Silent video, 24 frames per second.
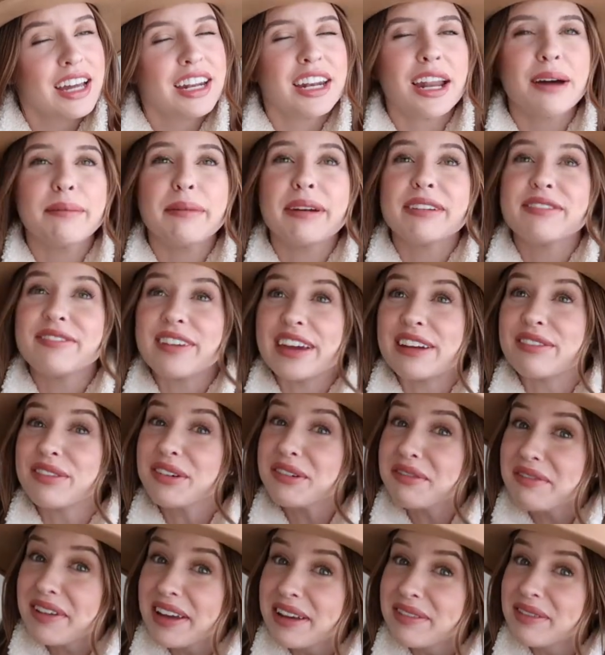Not my
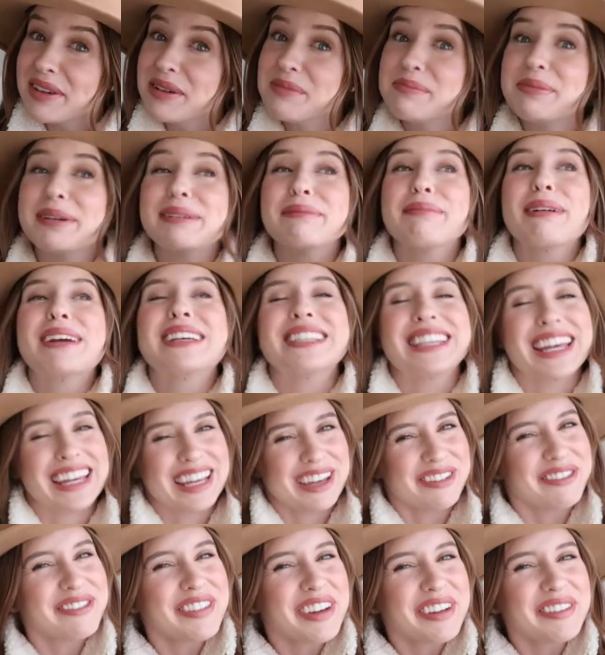favorite, but my
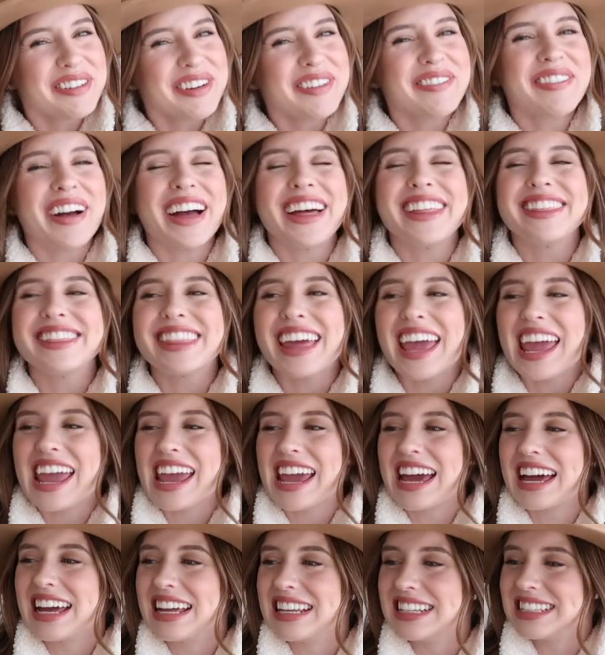second favorite month,
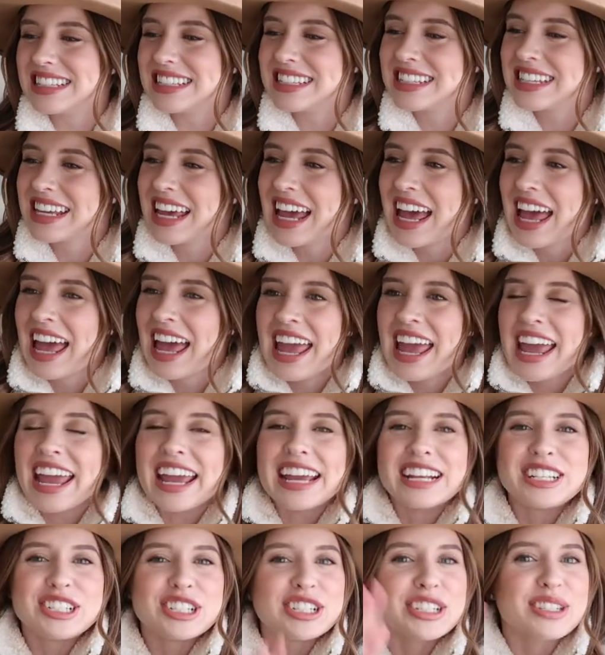and
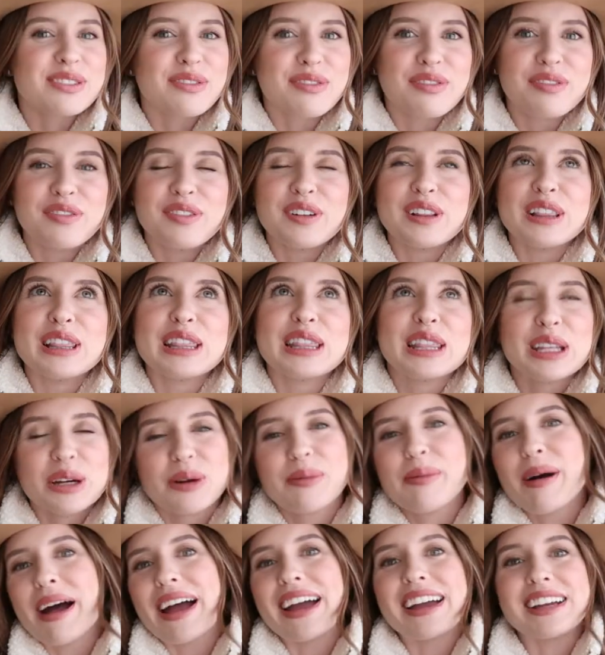it just
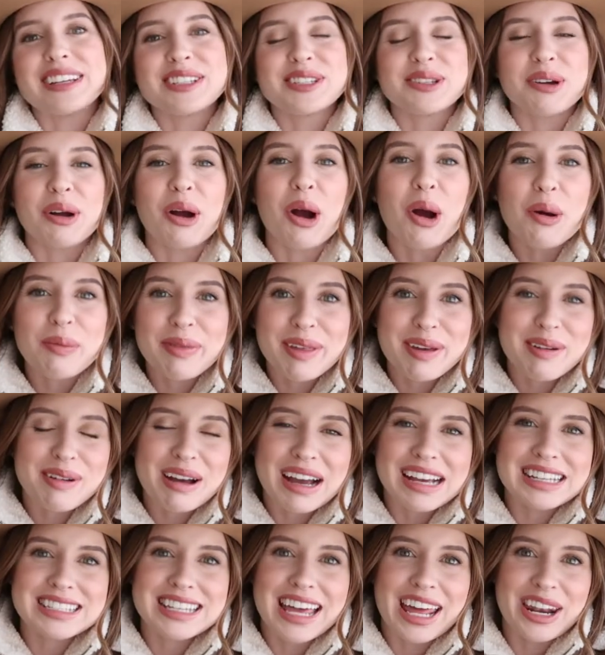flew by. So I hope that you
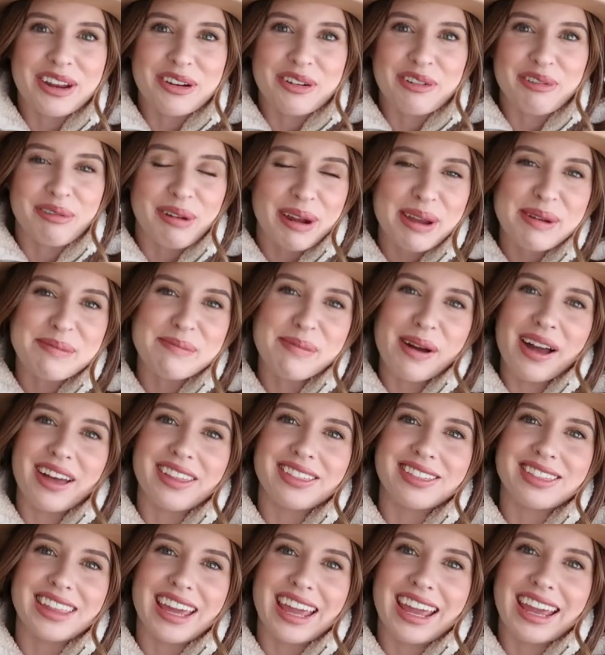guys had a great
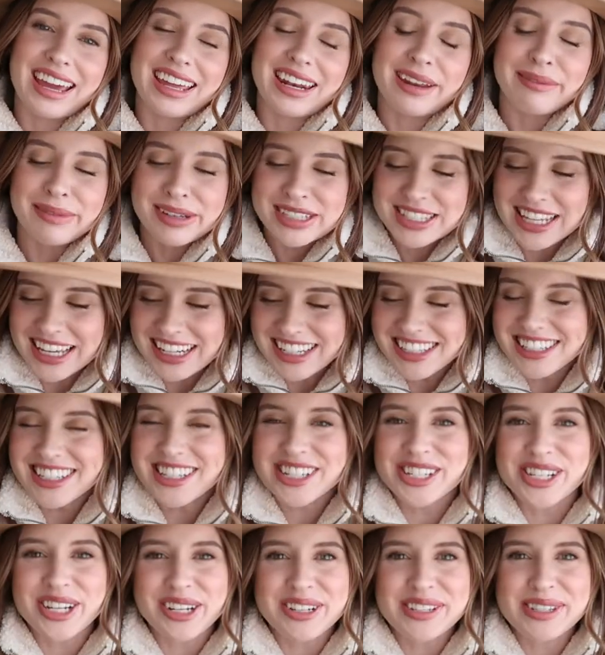month, and I'm excited to
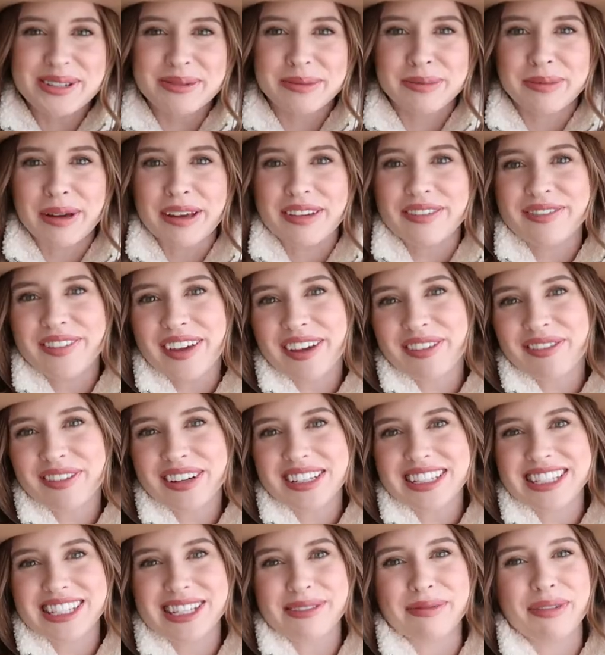share some of my
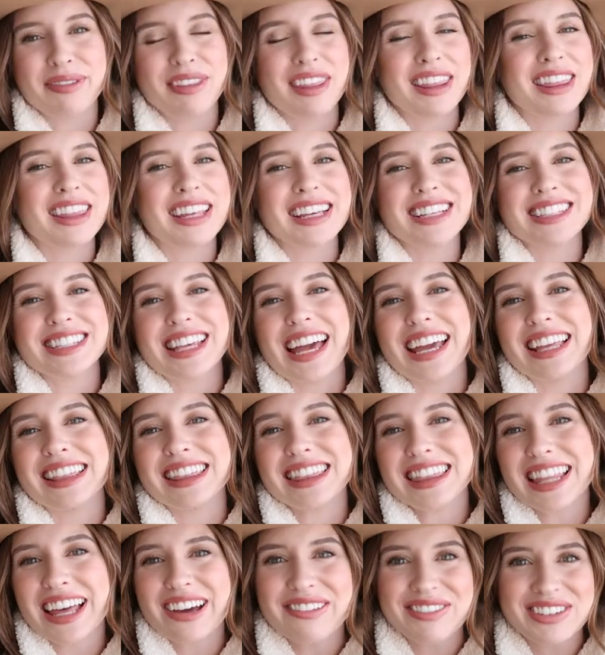favorites, some of the things I
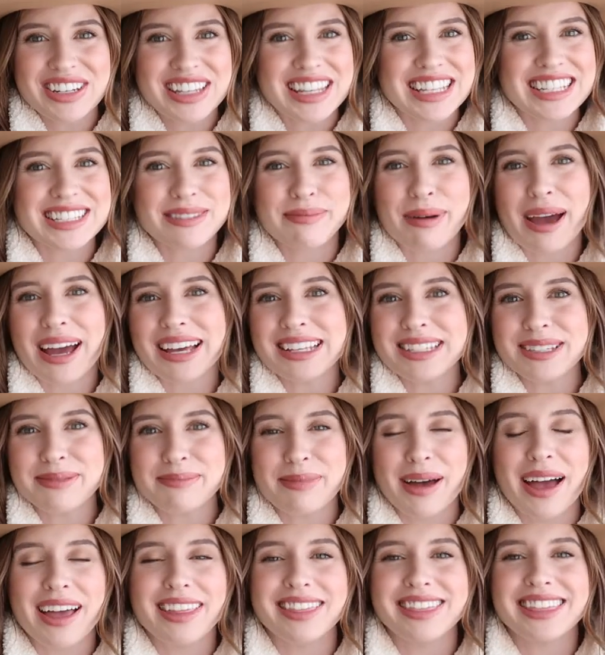loved this past
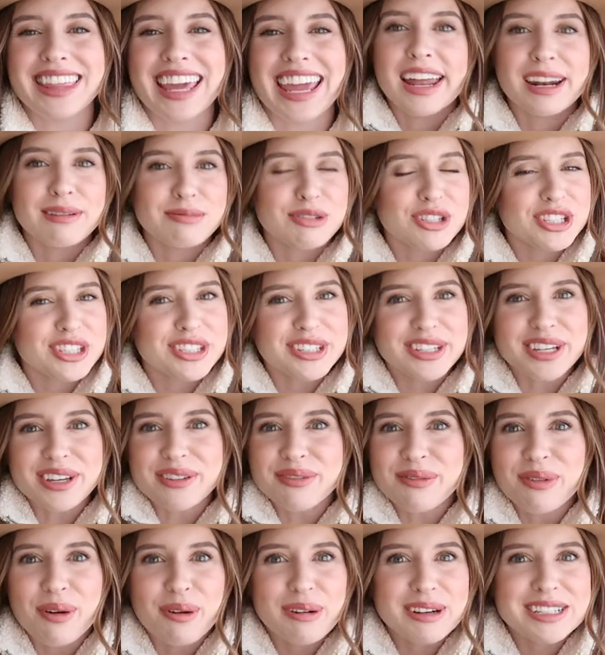month, and I'm just
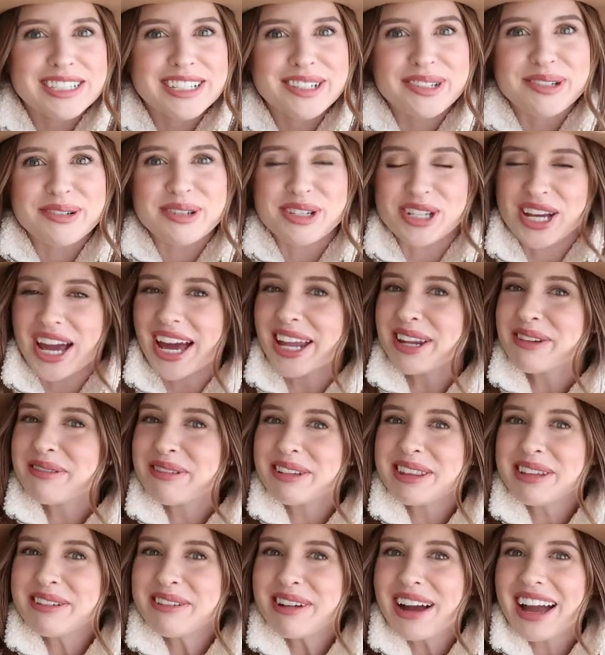looking forward to
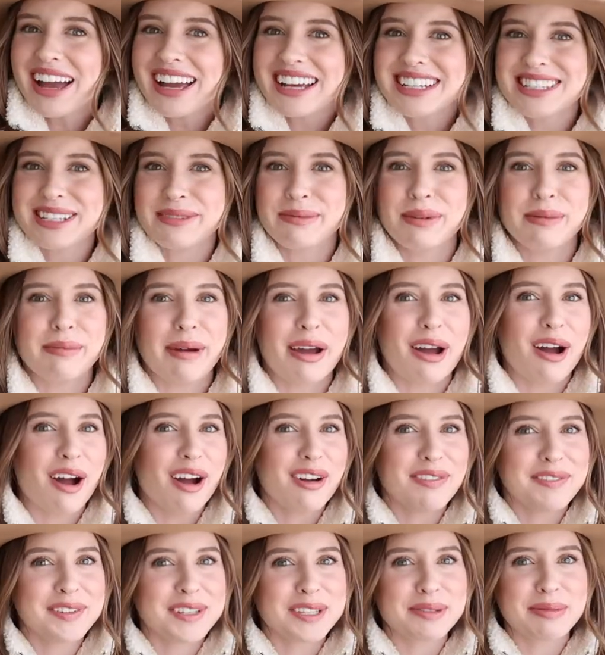chatting with you guys. I'm in my
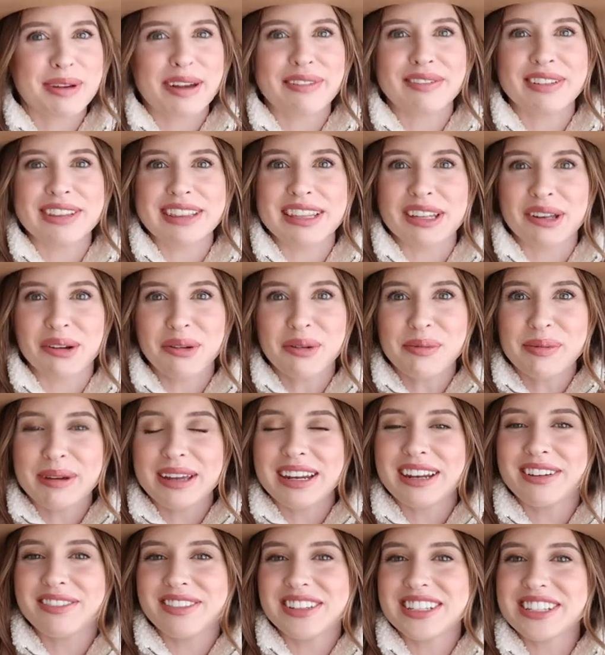office. We have a little
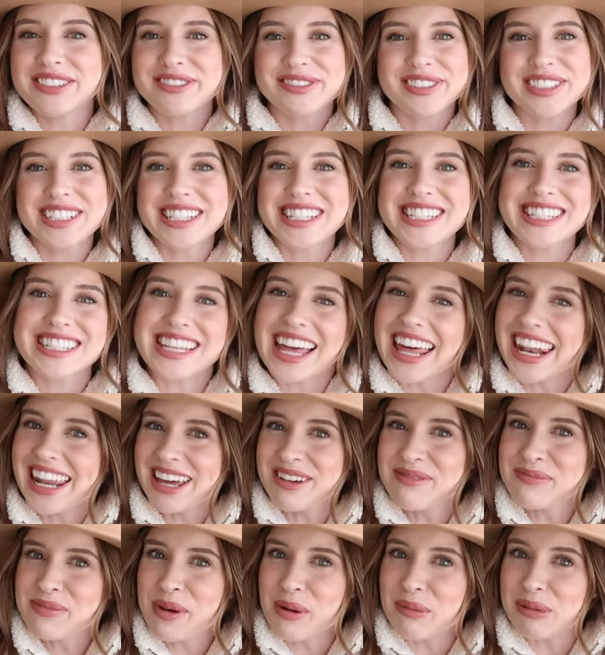bit of a different
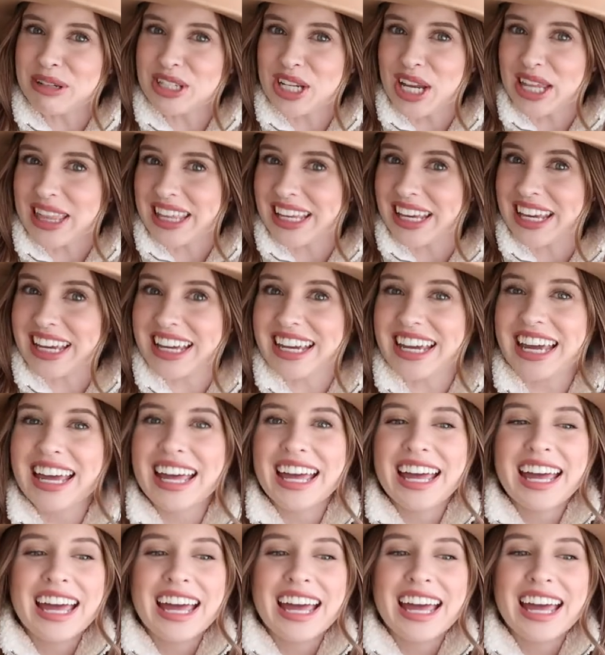setup, which I think